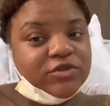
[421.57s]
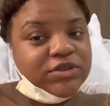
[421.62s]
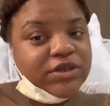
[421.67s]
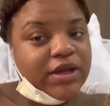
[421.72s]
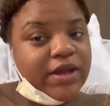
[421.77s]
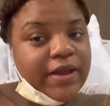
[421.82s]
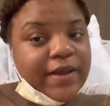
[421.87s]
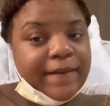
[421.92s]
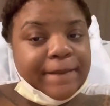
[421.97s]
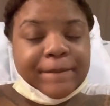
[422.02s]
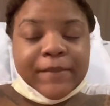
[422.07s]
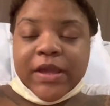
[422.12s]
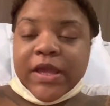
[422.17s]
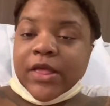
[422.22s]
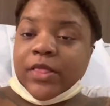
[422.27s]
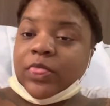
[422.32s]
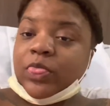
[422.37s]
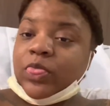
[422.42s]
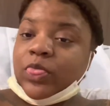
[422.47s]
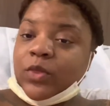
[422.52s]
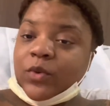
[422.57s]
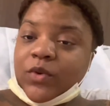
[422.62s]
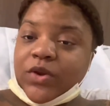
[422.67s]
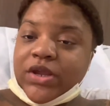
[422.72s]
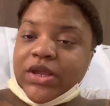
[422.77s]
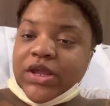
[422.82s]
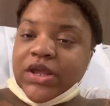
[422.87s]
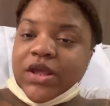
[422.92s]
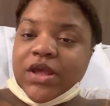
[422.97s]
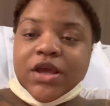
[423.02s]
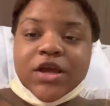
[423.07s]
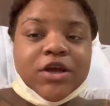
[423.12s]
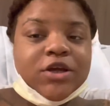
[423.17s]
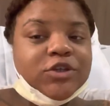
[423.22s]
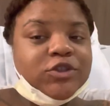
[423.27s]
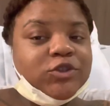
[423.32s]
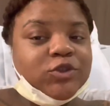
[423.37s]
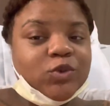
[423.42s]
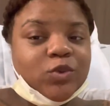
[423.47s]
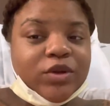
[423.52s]
time at
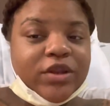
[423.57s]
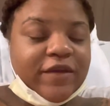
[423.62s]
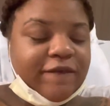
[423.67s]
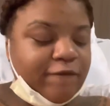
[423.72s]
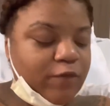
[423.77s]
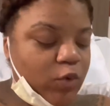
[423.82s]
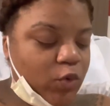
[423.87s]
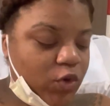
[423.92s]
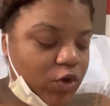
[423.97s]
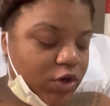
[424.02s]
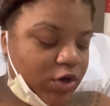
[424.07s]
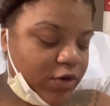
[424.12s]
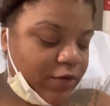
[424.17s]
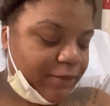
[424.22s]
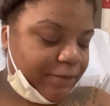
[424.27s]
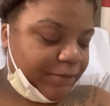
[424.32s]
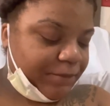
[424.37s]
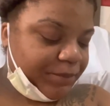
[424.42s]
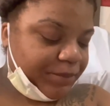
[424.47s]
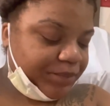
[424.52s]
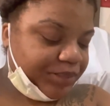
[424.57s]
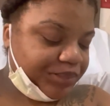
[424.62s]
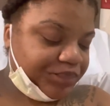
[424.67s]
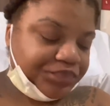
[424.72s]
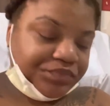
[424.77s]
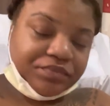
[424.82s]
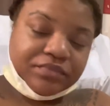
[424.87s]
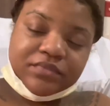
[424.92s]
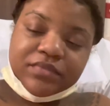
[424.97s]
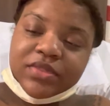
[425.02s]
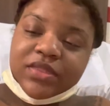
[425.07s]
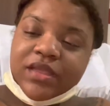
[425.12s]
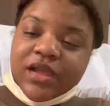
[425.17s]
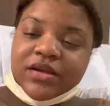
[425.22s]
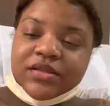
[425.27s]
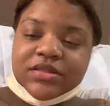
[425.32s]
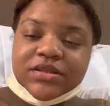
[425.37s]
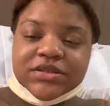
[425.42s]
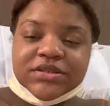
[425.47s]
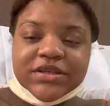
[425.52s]
3.24
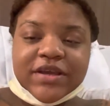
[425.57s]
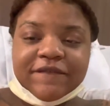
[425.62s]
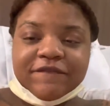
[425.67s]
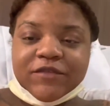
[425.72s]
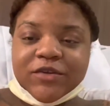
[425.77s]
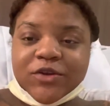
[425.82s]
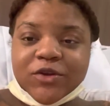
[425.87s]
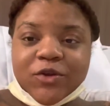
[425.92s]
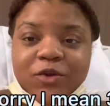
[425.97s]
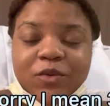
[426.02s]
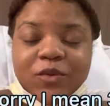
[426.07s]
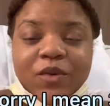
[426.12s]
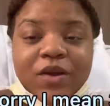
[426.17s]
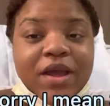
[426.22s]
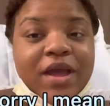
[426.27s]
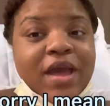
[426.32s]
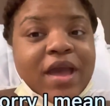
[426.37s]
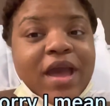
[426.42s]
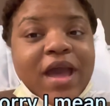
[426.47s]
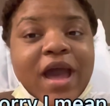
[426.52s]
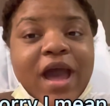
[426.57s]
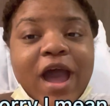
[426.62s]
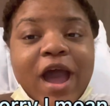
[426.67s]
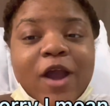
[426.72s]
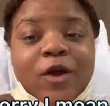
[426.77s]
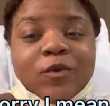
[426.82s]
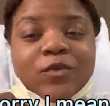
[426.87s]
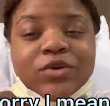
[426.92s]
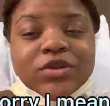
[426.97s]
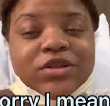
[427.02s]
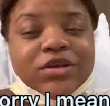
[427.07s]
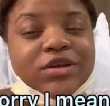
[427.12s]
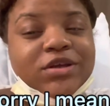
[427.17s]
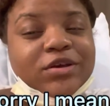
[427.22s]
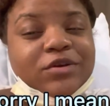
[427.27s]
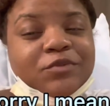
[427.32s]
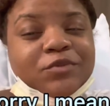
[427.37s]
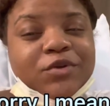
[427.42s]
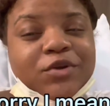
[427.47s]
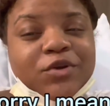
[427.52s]
this afternoon. I really
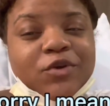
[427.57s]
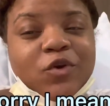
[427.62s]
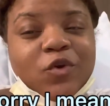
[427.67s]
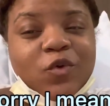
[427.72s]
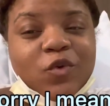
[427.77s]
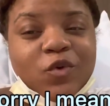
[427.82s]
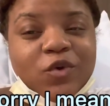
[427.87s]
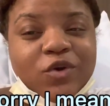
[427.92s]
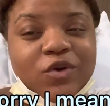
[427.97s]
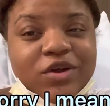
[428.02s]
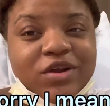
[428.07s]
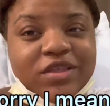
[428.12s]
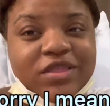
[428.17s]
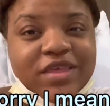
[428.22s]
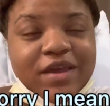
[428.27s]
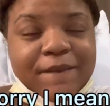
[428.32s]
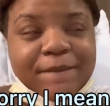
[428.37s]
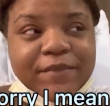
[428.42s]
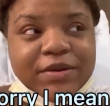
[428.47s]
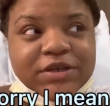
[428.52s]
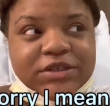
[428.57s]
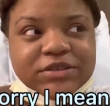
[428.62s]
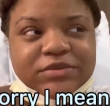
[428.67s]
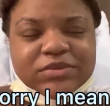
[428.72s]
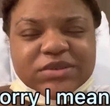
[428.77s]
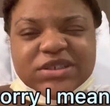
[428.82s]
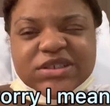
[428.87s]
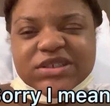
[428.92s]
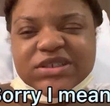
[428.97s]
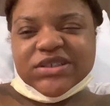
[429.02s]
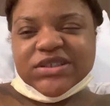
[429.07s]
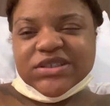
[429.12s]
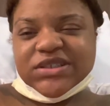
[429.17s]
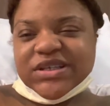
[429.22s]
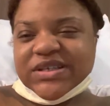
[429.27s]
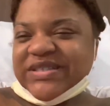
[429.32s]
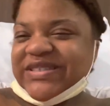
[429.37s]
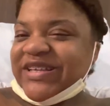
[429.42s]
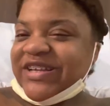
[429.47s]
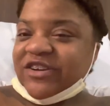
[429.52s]
couldn't record that much because
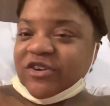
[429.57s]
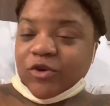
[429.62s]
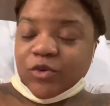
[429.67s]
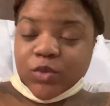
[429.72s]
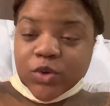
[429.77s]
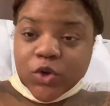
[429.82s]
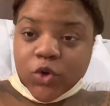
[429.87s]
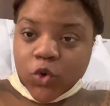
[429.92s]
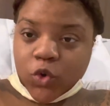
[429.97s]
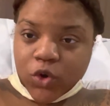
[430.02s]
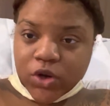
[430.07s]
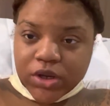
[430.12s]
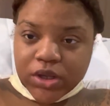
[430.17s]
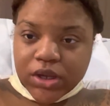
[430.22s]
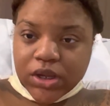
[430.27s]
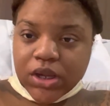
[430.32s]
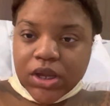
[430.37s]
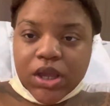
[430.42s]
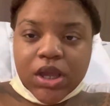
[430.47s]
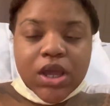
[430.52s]
they said no recording.